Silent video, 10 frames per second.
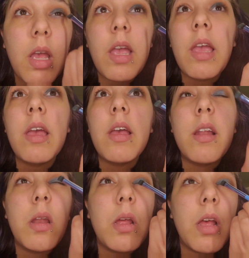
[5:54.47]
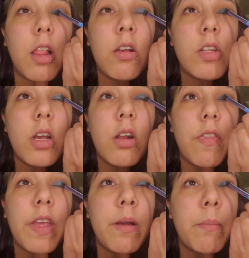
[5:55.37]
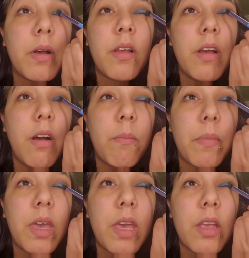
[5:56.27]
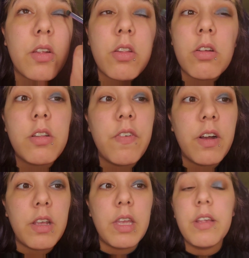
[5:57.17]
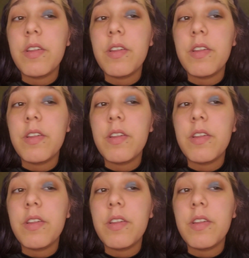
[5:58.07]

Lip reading: and it looks good on them, but on me it just looks funky.